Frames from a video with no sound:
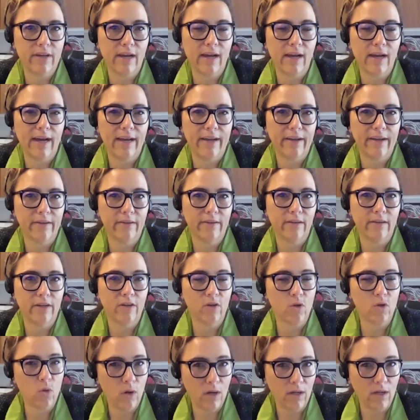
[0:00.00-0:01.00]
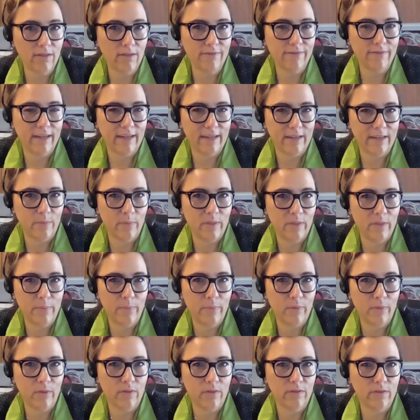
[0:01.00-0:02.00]
to hire unqualified
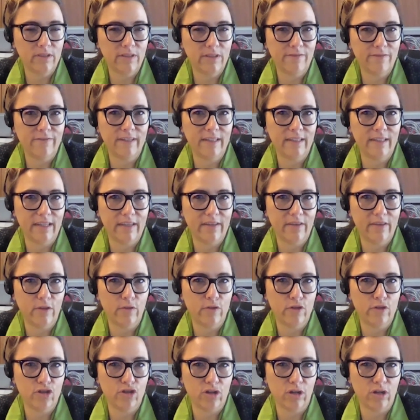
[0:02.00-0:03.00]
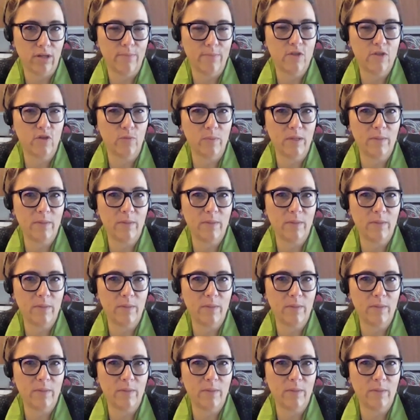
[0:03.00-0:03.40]
people to fill in those jobs.